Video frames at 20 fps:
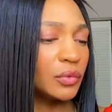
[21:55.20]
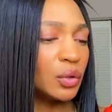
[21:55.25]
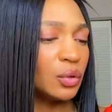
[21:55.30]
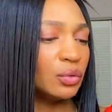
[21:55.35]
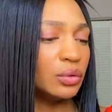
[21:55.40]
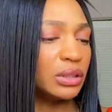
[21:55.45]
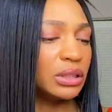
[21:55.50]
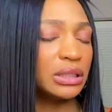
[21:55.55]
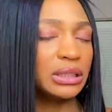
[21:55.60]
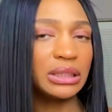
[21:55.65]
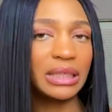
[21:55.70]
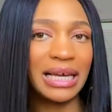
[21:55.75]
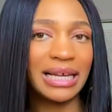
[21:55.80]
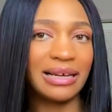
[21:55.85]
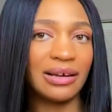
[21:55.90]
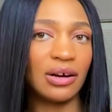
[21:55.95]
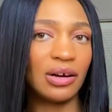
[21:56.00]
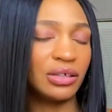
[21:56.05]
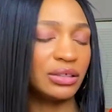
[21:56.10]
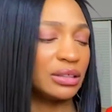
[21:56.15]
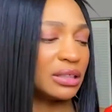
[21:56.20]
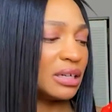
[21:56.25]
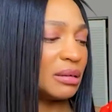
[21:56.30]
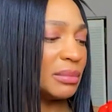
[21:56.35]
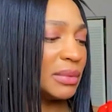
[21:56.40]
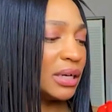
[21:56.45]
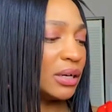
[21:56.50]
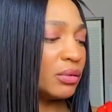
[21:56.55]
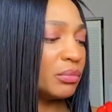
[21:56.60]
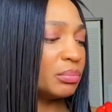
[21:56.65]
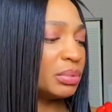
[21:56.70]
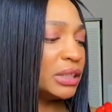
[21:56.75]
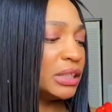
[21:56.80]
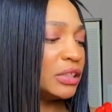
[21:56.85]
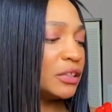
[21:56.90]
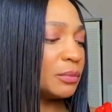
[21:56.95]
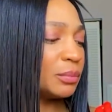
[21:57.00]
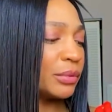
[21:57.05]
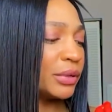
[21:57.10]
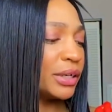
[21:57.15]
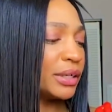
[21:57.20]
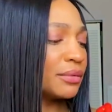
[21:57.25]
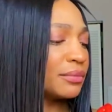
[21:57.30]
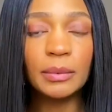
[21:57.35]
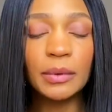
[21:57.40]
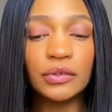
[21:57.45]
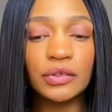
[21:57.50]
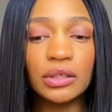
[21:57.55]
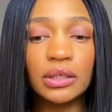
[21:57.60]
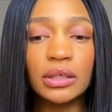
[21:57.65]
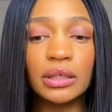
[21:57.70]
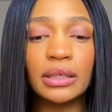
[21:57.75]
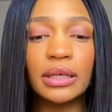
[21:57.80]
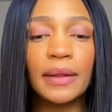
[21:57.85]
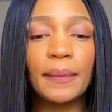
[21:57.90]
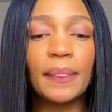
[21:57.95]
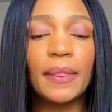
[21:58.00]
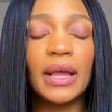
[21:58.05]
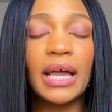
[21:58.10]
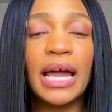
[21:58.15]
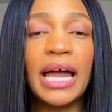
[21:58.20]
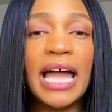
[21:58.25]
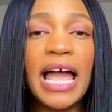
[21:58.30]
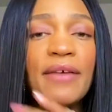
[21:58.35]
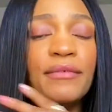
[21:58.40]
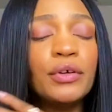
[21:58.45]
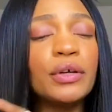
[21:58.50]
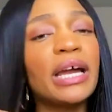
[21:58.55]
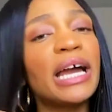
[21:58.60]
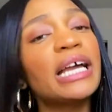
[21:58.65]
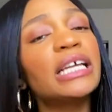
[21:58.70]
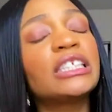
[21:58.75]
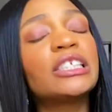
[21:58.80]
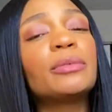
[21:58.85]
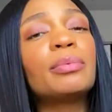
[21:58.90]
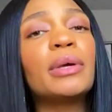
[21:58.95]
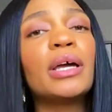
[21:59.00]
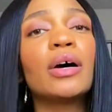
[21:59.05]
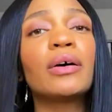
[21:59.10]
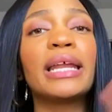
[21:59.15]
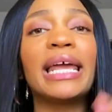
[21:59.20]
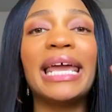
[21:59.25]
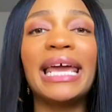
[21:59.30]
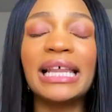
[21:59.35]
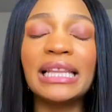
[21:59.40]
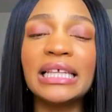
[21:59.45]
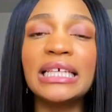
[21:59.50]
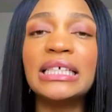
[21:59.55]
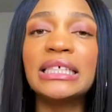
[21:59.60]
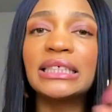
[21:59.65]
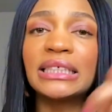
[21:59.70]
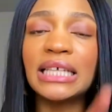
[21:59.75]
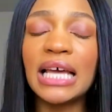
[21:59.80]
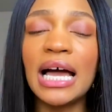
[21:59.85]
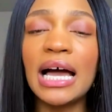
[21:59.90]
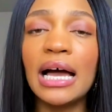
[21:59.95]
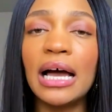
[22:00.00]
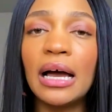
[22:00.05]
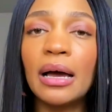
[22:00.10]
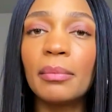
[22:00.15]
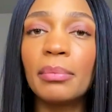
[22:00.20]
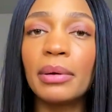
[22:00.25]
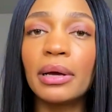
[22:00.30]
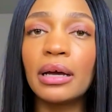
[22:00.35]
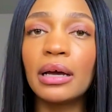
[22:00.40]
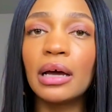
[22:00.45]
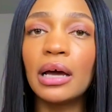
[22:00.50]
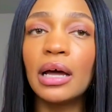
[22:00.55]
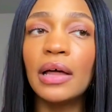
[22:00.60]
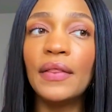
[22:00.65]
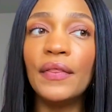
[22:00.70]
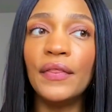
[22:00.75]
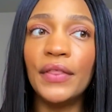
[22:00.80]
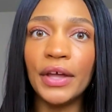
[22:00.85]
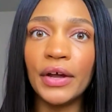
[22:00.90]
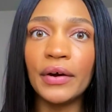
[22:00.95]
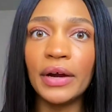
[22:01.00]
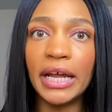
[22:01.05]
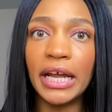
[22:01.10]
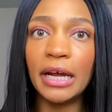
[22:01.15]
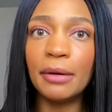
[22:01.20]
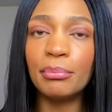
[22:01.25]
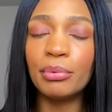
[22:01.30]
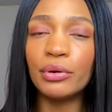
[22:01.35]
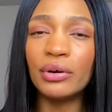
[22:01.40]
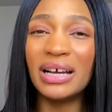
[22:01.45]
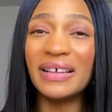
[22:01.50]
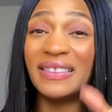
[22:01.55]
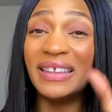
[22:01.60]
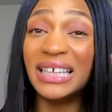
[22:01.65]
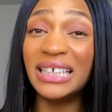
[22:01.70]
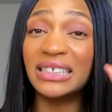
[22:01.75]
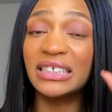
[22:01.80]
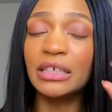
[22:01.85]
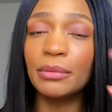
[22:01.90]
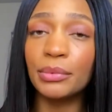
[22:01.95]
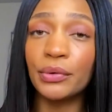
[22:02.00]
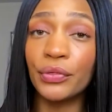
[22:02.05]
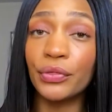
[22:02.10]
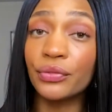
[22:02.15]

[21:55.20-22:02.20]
Ooh, this is kind of hard to come out. Please spray. Smells good. Have you guys smelled Ellie Saab, their amber? I think it's number